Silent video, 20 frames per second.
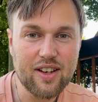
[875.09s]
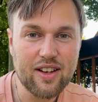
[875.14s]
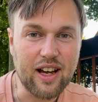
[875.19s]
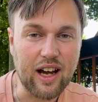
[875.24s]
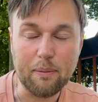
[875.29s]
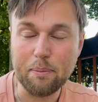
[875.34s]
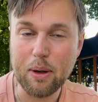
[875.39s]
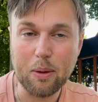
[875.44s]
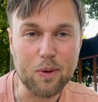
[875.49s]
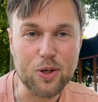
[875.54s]

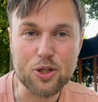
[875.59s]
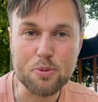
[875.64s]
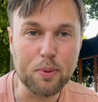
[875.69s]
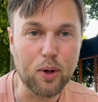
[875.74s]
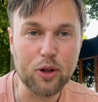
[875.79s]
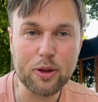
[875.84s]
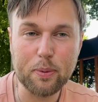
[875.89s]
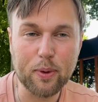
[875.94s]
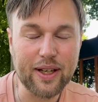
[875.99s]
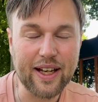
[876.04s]
I publish
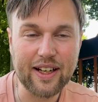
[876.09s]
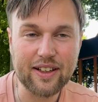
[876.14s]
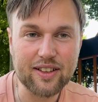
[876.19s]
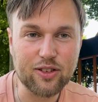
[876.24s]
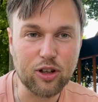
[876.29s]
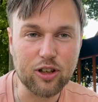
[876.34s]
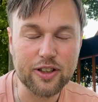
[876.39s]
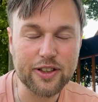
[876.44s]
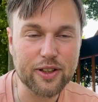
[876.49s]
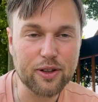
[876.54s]
multiple
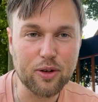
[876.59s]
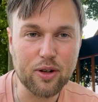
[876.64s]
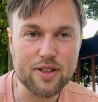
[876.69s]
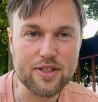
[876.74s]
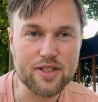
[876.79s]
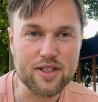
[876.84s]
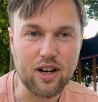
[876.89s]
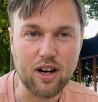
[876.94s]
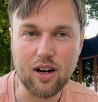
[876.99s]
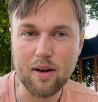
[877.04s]

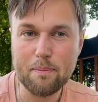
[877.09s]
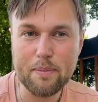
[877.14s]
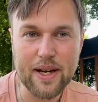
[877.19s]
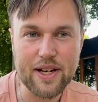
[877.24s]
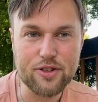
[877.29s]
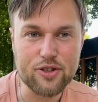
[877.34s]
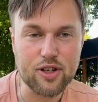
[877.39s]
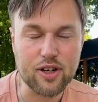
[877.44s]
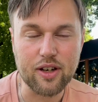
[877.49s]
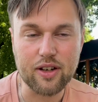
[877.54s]
articles on
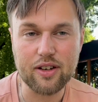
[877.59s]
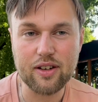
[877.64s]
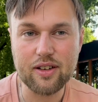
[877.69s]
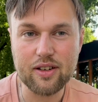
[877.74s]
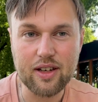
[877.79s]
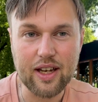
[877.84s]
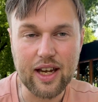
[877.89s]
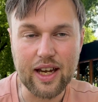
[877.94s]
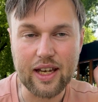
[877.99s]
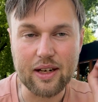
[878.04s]
Patreon
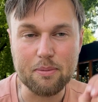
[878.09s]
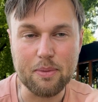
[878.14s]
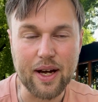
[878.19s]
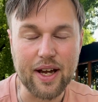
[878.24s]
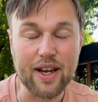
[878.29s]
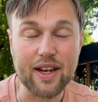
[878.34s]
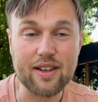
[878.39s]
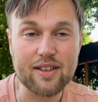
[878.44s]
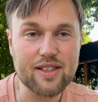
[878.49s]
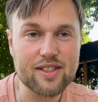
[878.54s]
in
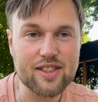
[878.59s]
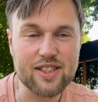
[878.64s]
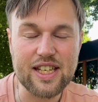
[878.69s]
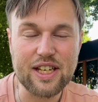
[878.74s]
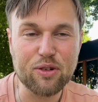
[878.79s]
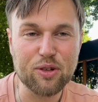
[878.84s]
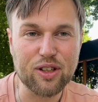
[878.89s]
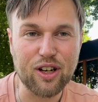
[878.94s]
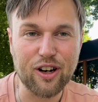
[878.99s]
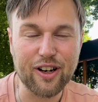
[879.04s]
my
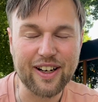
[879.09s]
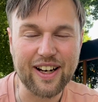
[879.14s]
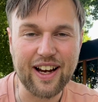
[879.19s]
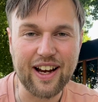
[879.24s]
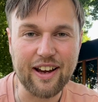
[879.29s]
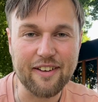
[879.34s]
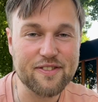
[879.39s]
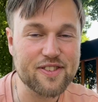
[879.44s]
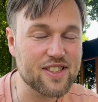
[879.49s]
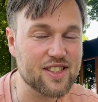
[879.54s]
secret
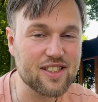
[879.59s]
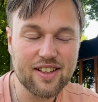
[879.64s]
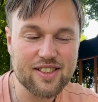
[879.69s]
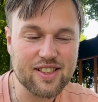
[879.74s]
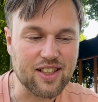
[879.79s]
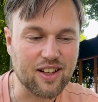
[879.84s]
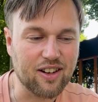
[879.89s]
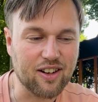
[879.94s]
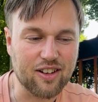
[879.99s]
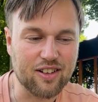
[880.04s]
archives.
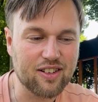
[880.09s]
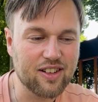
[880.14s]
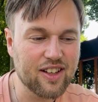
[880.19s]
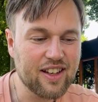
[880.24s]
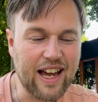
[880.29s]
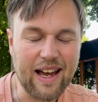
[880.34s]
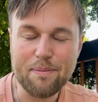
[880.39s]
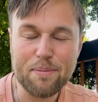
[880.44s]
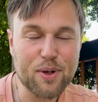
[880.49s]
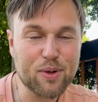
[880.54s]
So
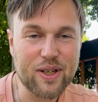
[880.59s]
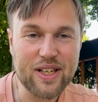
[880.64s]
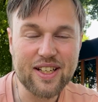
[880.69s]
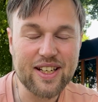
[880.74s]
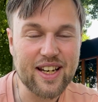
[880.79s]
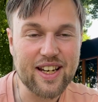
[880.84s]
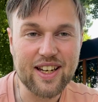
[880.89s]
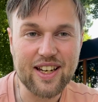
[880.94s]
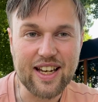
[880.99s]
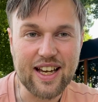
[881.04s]
happy
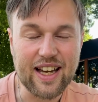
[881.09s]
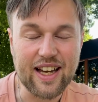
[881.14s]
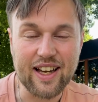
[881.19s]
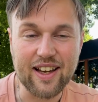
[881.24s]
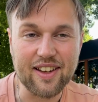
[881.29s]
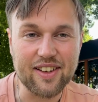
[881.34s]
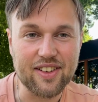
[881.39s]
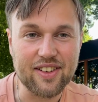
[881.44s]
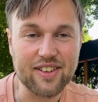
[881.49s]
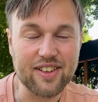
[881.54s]
reading,
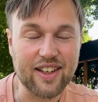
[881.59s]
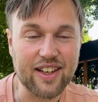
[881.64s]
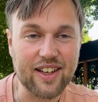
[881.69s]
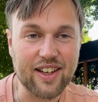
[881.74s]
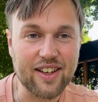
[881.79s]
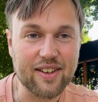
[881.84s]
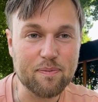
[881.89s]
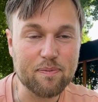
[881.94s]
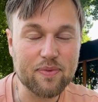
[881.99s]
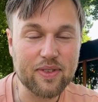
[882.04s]
and
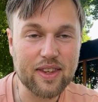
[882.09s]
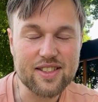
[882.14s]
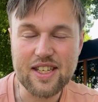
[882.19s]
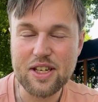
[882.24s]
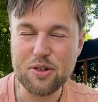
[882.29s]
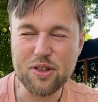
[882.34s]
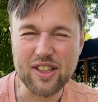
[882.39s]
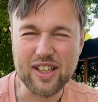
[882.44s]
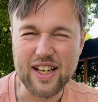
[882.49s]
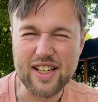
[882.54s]
see
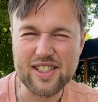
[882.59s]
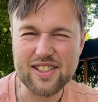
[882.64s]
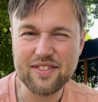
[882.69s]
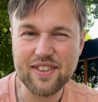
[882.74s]
you in the next